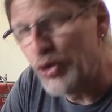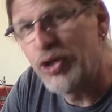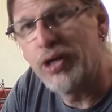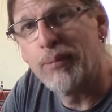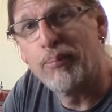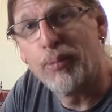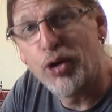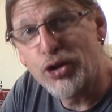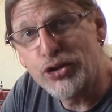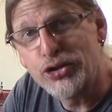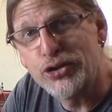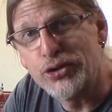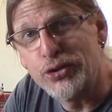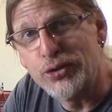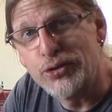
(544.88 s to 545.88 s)

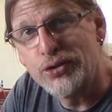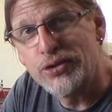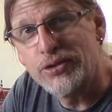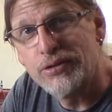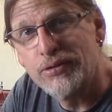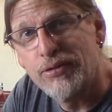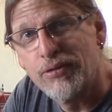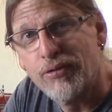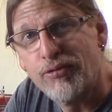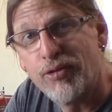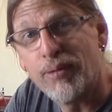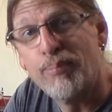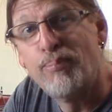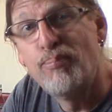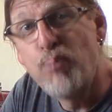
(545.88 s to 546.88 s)
commercials
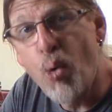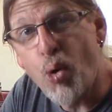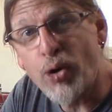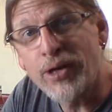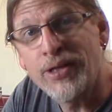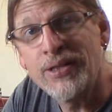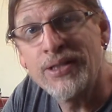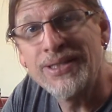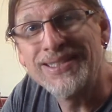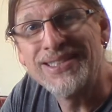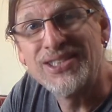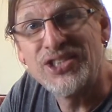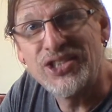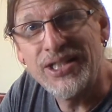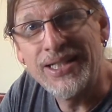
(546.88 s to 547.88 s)
for Borden
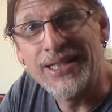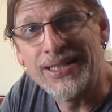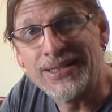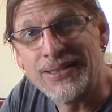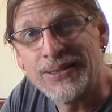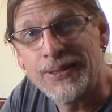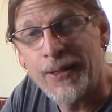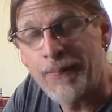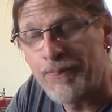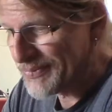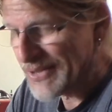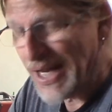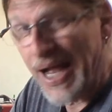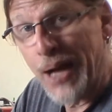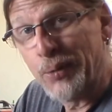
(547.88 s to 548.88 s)
cheese.
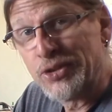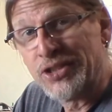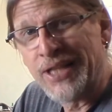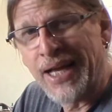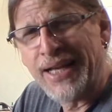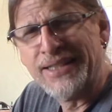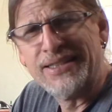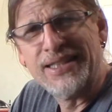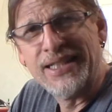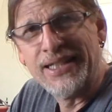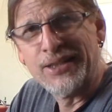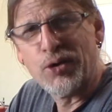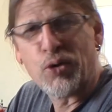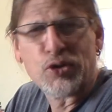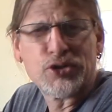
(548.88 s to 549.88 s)
I was
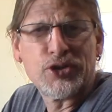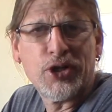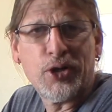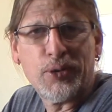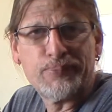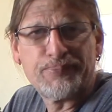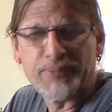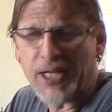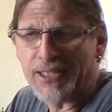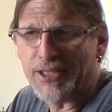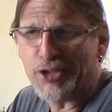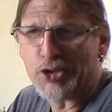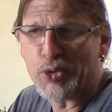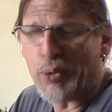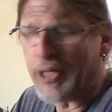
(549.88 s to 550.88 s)
19 or so, 19
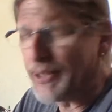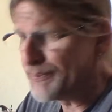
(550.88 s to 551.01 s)
or 20.